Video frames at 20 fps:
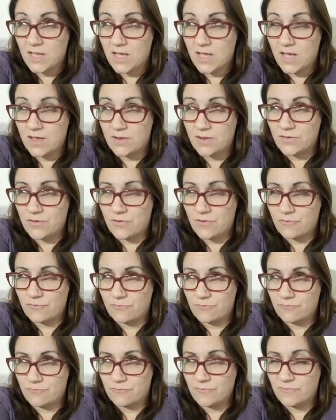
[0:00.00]
I don't know,
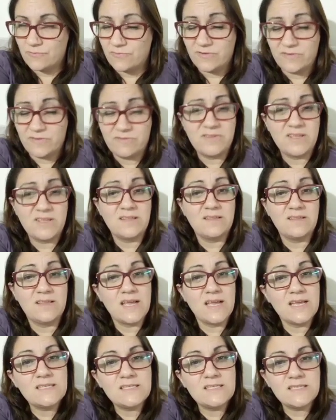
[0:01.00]
15
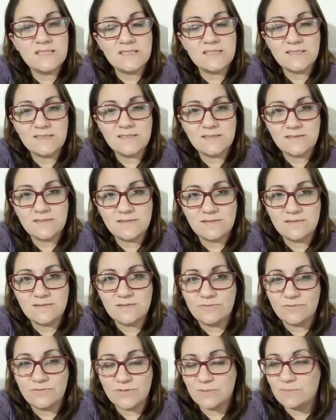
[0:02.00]
days
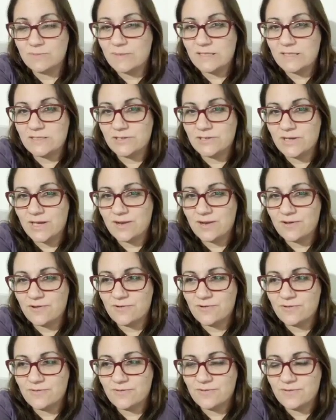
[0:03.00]
we spent together.
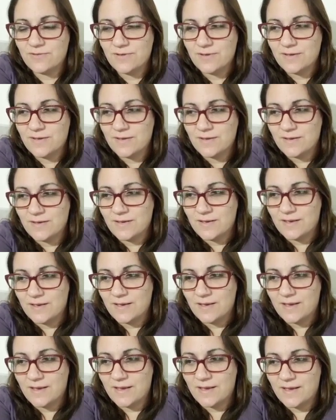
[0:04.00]

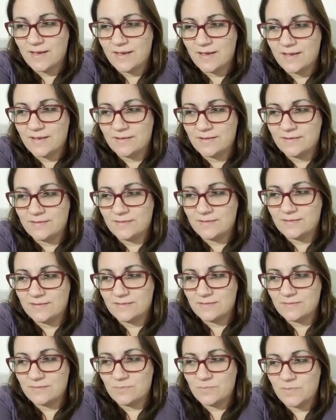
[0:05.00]
And
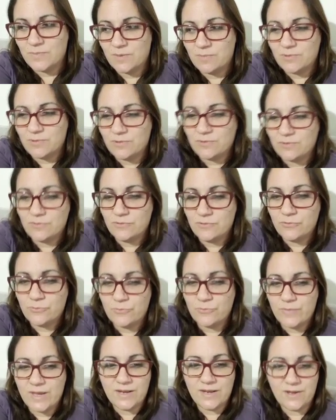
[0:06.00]
people who
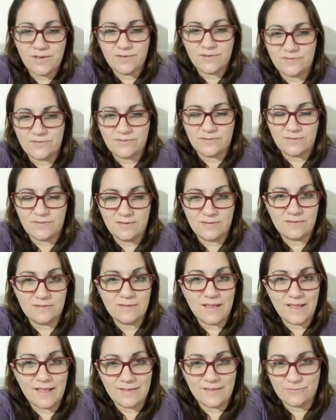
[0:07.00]
met us
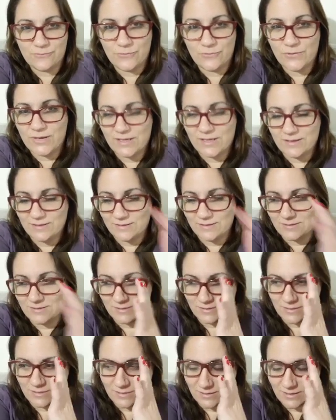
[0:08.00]
this last weekend,
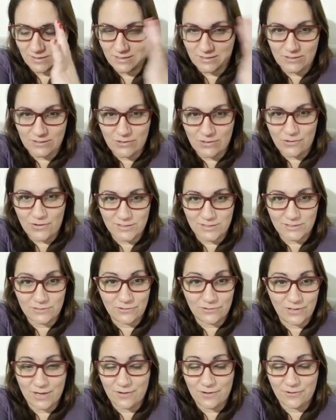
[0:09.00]
they saw us
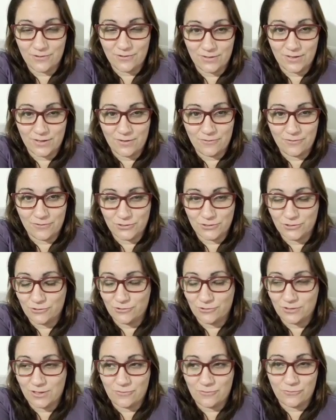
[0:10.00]
together and they were
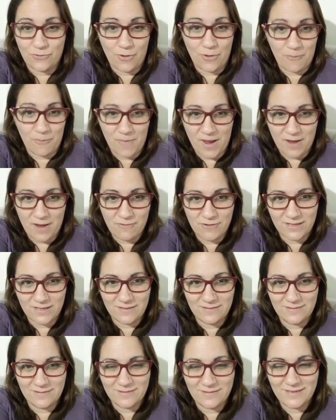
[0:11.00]
sure that we were
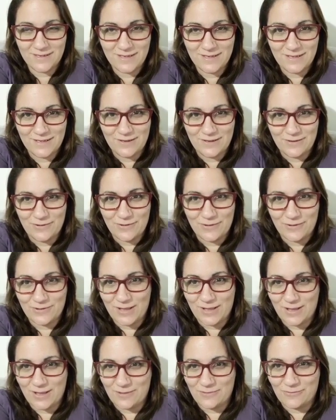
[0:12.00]
married or
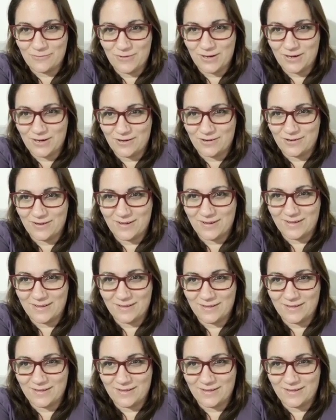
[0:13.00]
that we were in